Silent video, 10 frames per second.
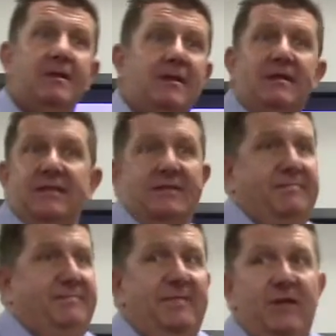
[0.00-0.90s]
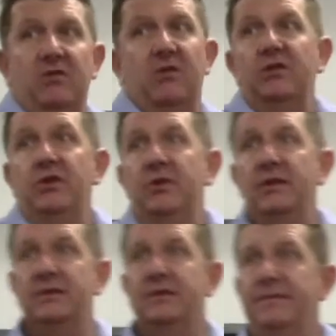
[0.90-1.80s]
Just, you can't do
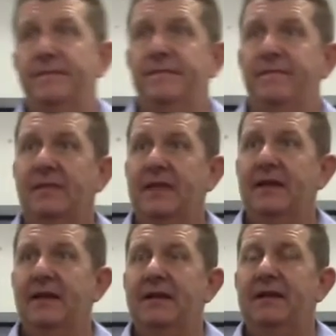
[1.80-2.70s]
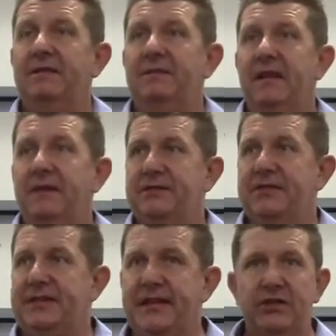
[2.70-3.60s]
this. life's
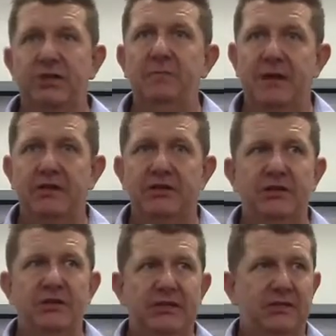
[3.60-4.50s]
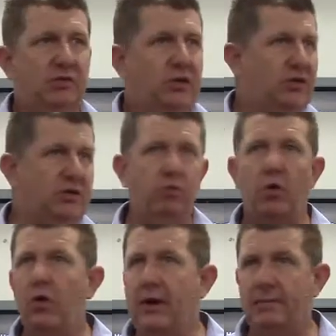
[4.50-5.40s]
just getting too much. You just
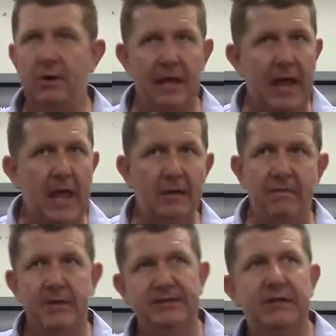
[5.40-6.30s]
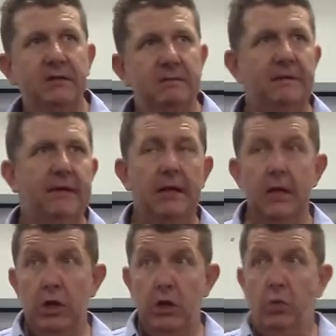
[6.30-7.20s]
worry about every single thing.
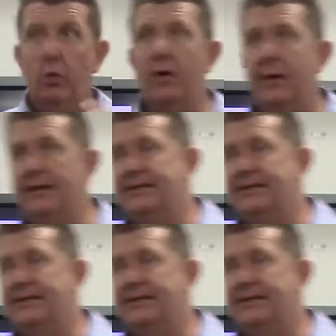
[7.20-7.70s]
Your worry is